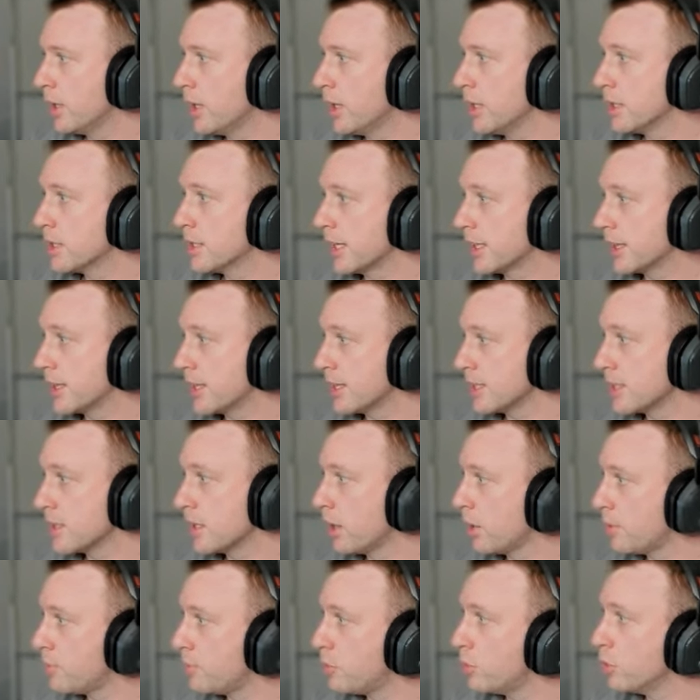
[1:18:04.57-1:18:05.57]
It's like, there's a
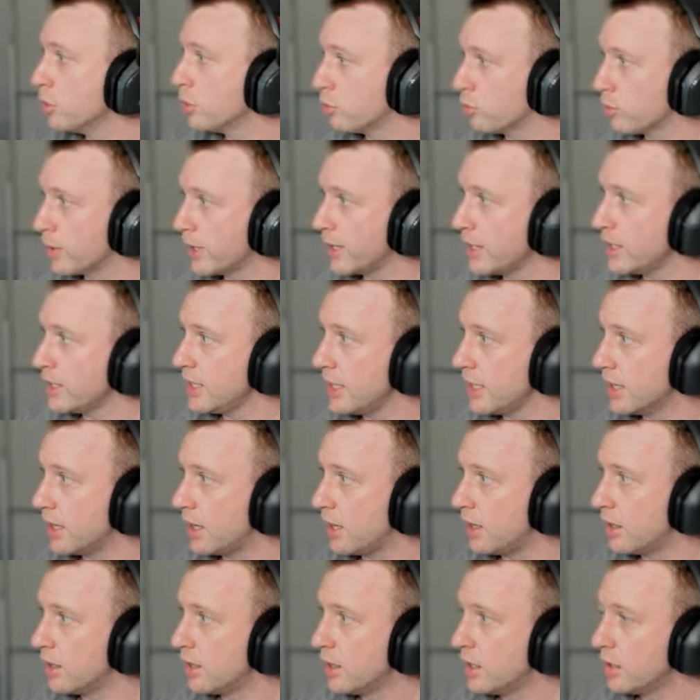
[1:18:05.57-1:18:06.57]
lot more green here,
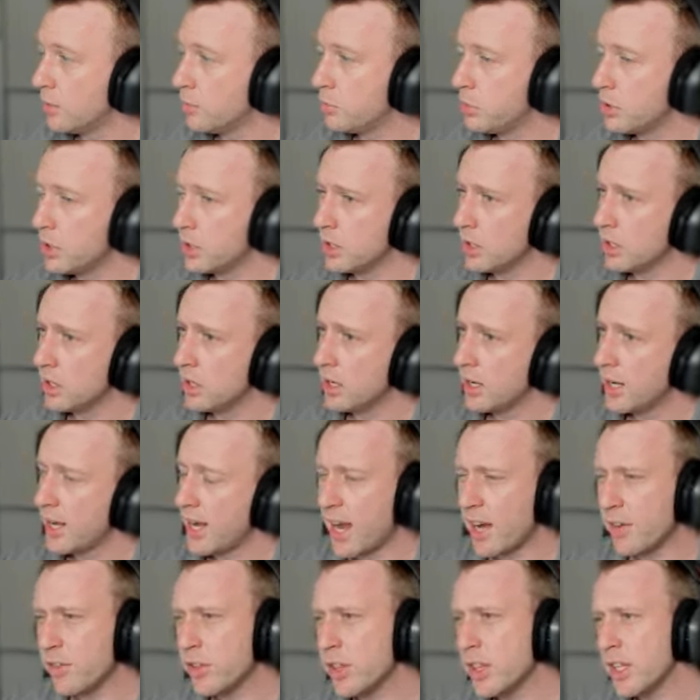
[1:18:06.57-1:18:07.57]
but
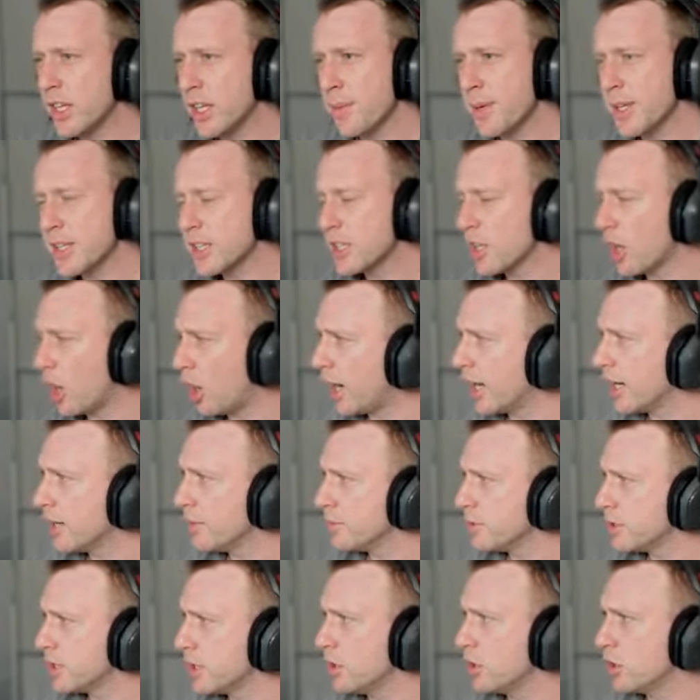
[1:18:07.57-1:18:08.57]
have a think about the
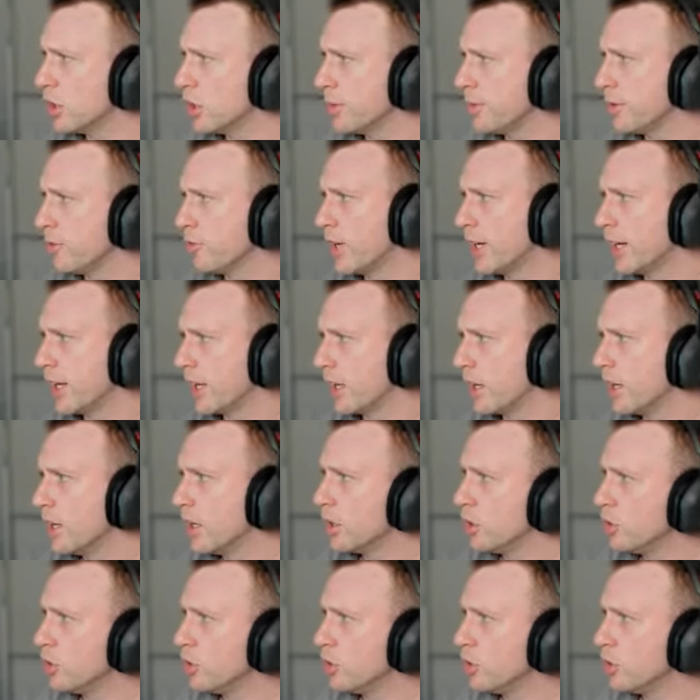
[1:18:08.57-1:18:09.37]
items that you're going to be running.